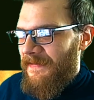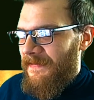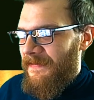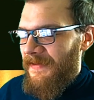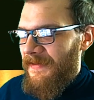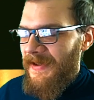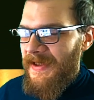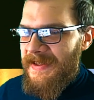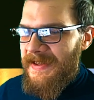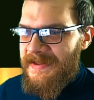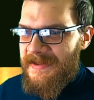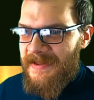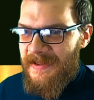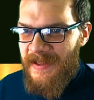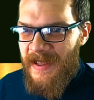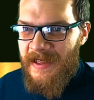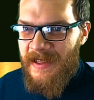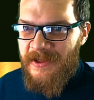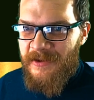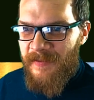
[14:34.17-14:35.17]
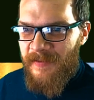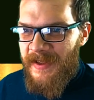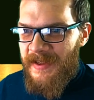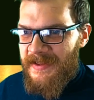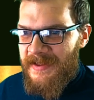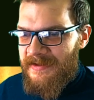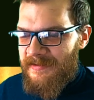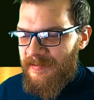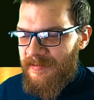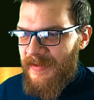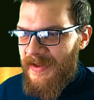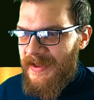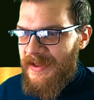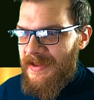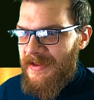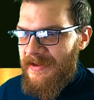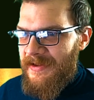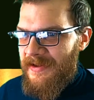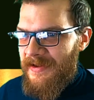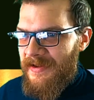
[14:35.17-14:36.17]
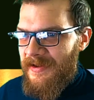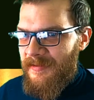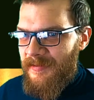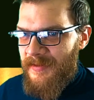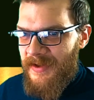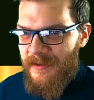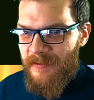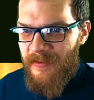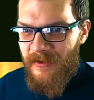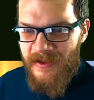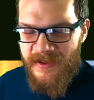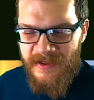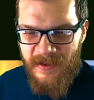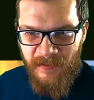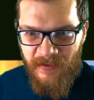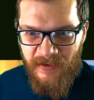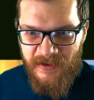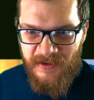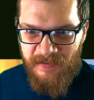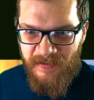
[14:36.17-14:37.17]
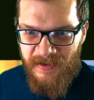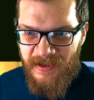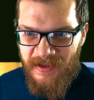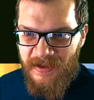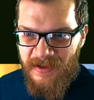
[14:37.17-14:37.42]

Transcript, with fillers: least like to make as many people as I possibly